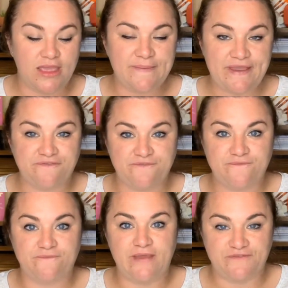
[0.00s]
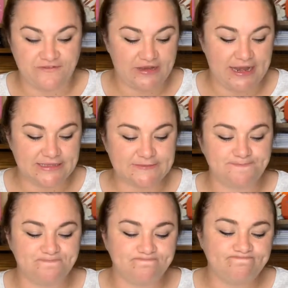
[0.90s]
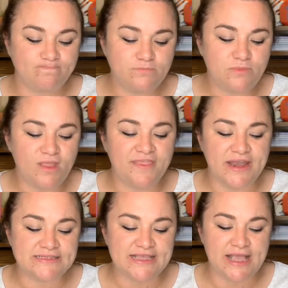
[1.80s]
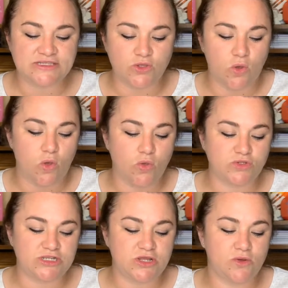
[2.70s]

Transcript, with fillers: eBay in 15 days the next thing I sold